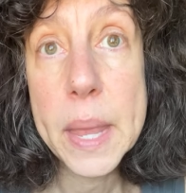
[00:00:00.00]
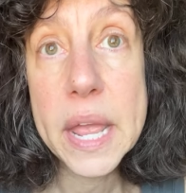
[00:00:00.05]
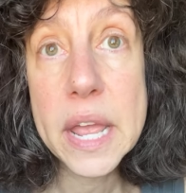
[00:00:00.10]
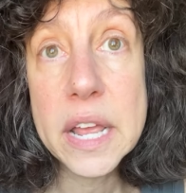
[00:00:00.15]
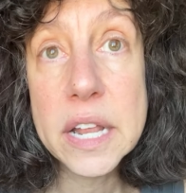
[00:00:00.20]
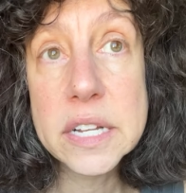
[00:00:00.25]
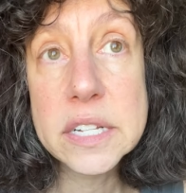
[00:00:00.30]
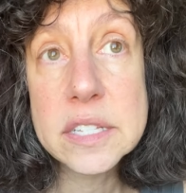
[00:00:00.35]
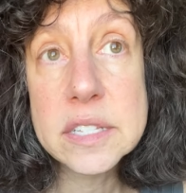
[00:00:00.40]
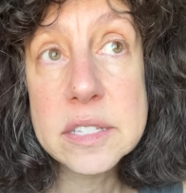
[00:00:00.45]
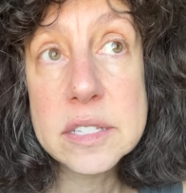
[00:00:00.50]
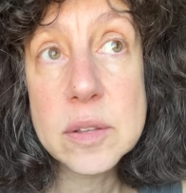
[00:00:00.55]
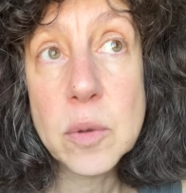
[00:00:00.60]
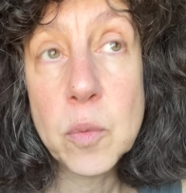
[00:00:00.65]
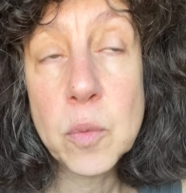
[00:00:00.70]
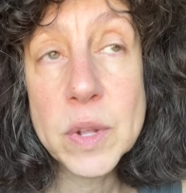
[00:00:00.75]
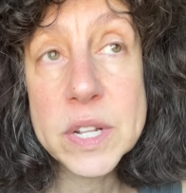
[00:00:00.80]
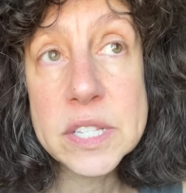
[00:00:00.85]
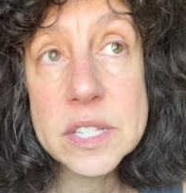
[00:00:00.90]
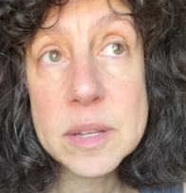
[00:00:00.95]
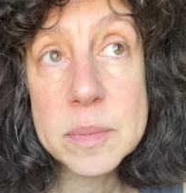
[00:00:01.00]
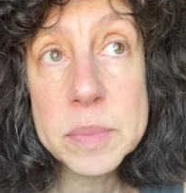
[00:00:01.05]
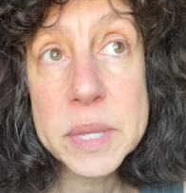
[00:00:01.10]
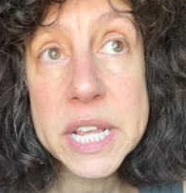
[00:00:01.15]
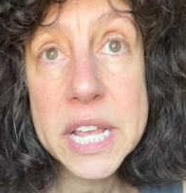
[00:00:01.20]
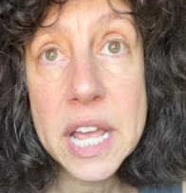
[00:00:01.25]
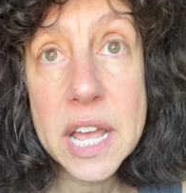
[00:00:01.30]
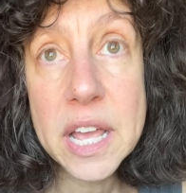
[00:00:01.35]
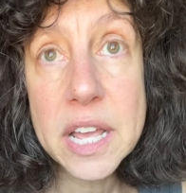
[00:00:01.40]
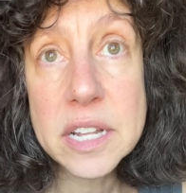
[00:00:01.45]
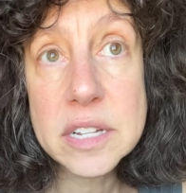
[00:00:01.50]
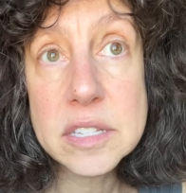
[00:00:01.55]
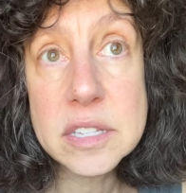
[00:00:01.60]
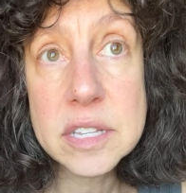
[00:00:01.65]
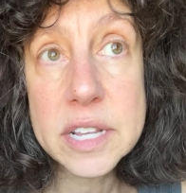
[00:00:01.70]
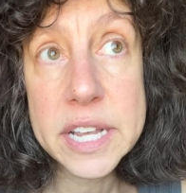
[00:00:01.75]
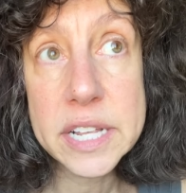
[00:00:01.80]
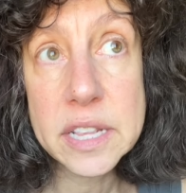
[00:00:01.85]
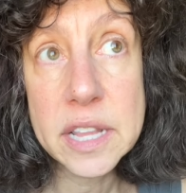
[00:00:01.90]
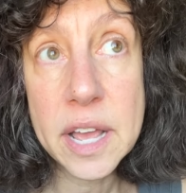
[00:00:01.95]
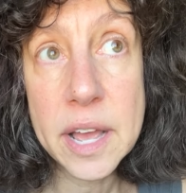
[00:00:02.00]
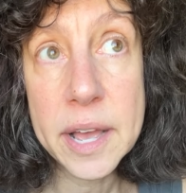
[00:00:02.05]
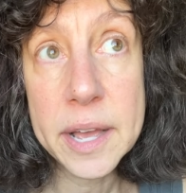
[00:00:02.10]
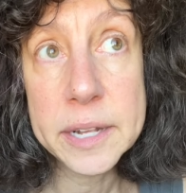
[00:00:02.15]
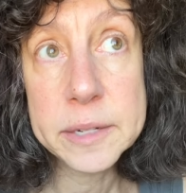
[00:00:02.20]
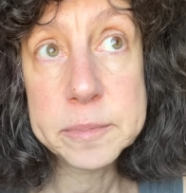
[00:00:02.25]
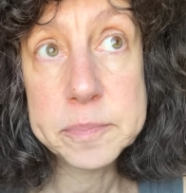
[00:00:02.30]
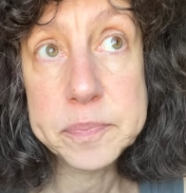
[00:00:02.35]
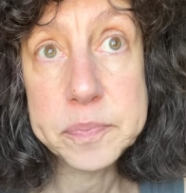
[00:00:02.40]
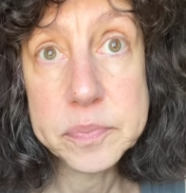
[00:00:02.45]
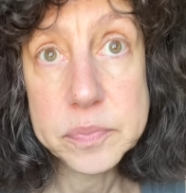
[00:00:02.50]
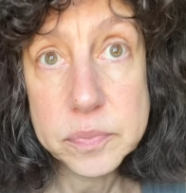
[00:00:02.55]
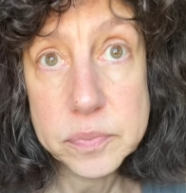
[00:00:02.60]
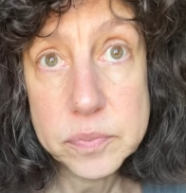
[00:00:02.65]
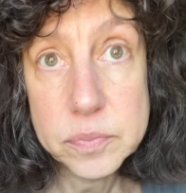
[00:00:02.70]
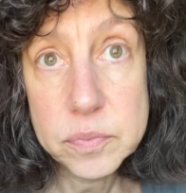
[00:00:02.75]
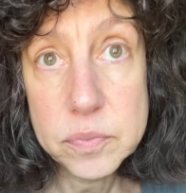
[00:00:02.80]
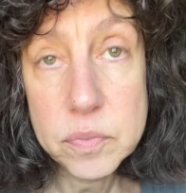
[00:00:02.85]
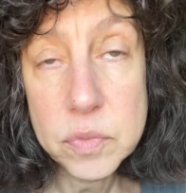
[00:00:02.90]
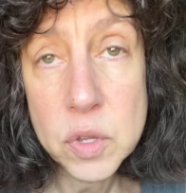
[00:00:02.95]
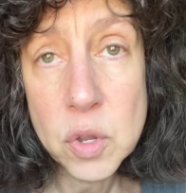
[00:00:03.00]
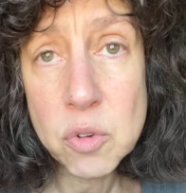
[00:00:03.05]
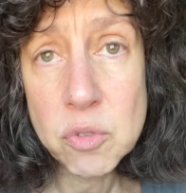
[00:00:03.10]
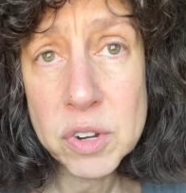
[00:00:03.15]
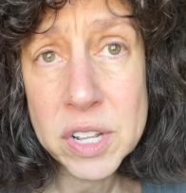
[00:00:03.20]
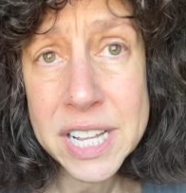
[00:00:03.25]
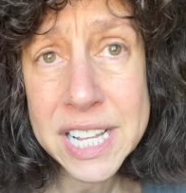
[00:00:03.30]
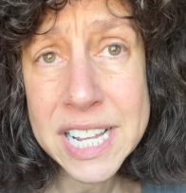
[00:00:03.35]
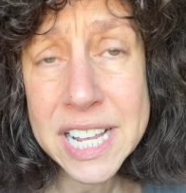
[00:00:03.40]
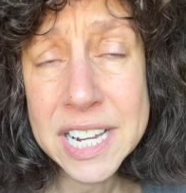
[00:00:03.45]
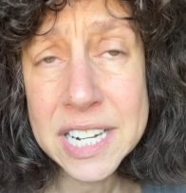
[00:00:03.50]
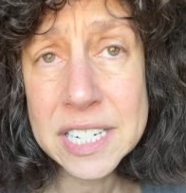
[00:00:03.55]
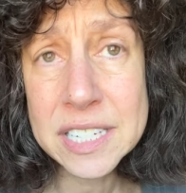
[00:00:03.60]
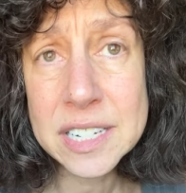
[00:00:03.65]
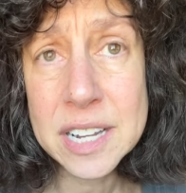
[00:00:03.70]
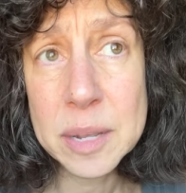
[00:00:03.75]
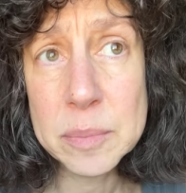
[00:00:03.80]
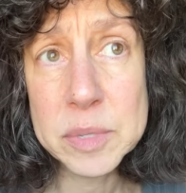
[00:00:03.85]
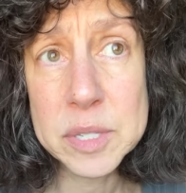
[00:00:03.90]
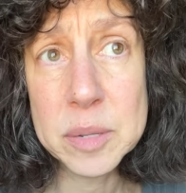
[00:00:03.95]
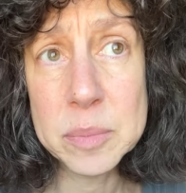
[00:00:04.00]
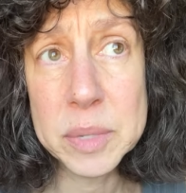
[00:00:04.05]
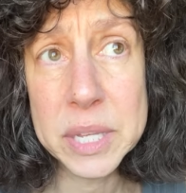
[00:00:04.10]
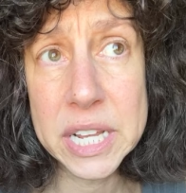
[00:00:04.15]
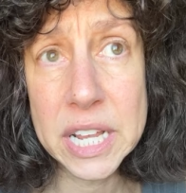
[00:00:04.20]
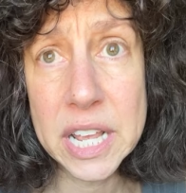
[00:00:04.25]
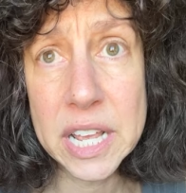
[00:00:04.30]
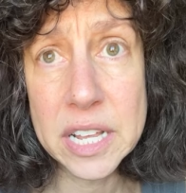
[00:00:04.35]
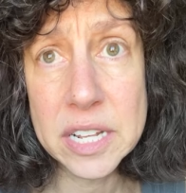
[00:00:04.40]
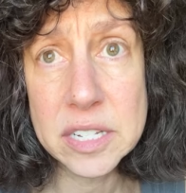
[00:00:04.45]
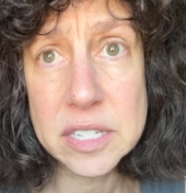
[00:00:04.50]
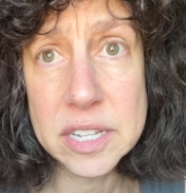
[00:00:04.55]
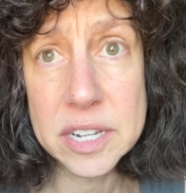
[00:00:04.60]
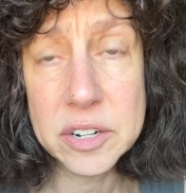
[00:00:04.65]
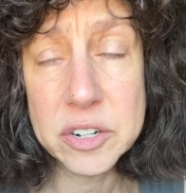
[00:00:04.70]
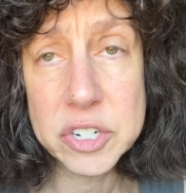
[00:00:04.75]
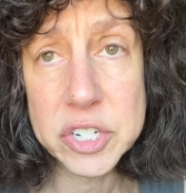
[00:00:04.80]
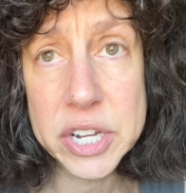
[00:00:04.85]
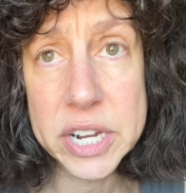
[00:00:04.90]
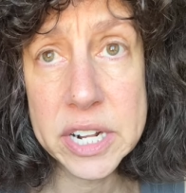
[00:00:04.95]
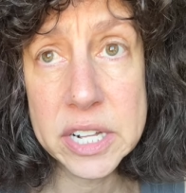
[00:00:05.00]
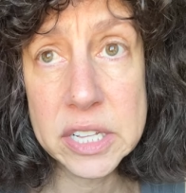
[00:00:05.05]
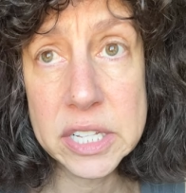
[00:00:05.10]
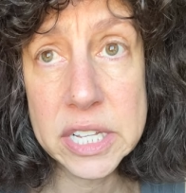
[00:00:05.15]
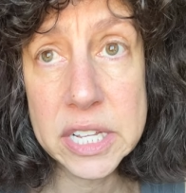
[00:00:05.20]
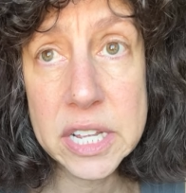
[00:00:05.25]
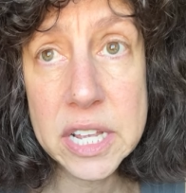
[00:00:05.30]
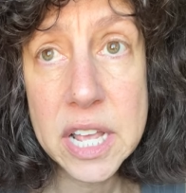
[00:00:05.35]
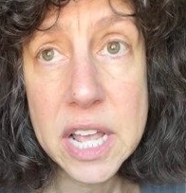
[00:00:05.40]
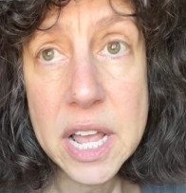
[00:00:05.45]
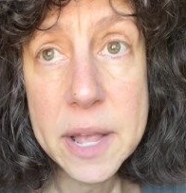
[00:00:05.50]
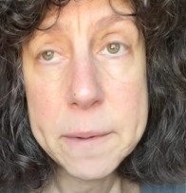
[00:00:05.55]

And when something ends like that, or really anytime something ends energetically,